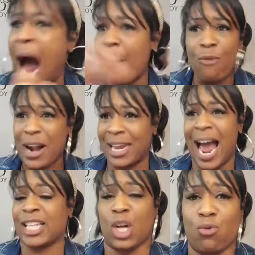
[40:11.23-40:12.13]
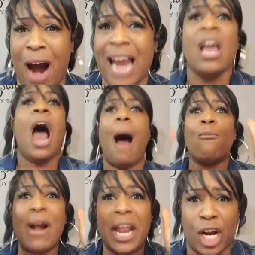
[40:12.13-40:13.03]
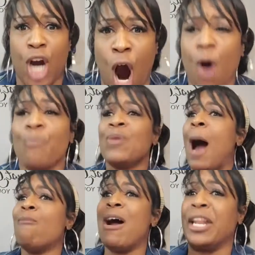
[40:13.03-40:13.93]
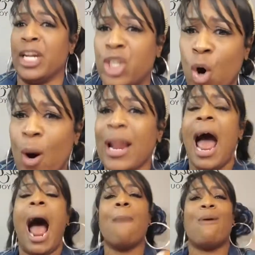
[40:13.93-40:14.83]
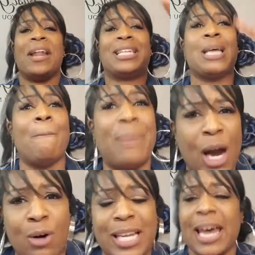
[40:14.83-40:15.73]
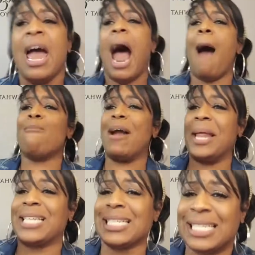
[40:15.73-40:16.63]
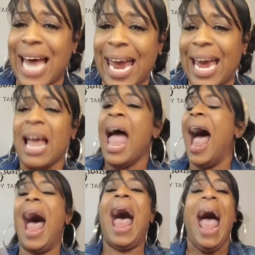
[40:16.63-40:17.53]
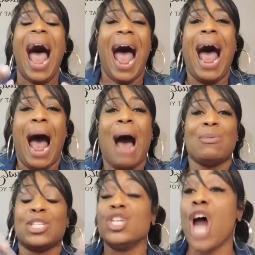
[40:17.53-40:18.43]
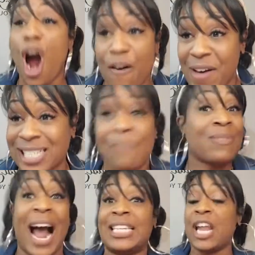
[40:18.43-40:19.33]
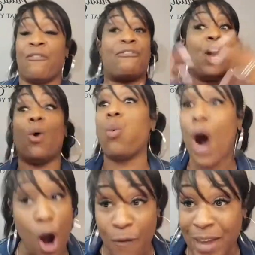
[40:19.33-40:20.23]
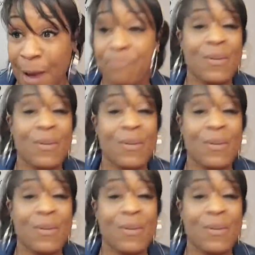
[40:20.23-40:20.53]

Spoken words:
I'm ready now to write. I'm ready to go. I'm ready to do it. I'm ready to build it. I'm ready to say it. I was nervous. I didn't feel worthy.